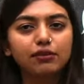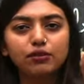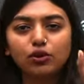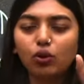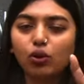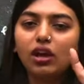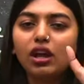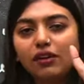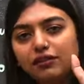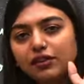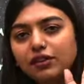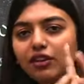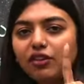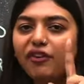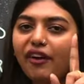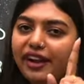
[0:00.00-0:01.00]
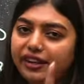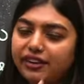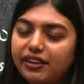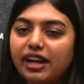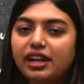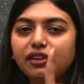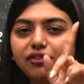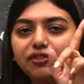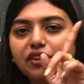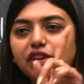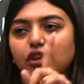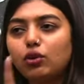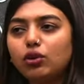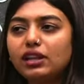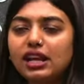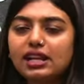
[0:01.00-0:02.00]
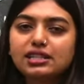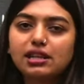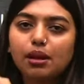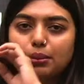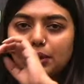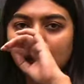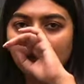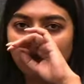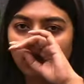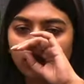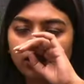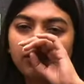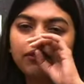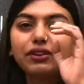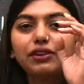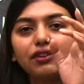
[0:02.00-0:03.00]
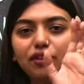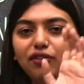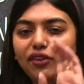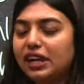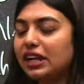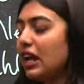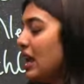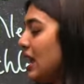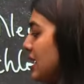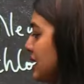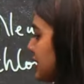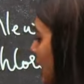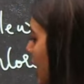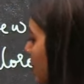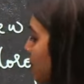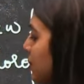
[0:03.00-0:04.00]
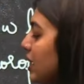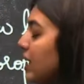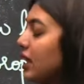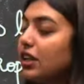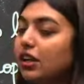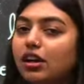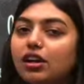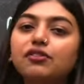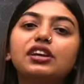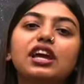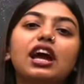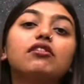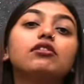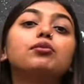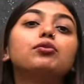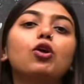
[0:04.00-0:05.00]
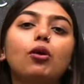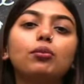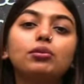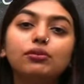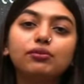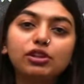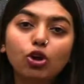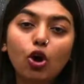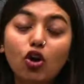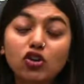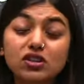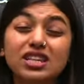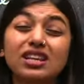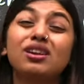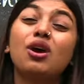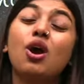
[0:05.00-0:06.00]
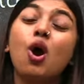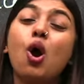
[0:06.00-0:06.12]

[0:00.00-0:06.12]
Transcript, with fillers: No, we will fight, right? If we don't like something about them, we will fight. Same thing here, we have a problem with auxin.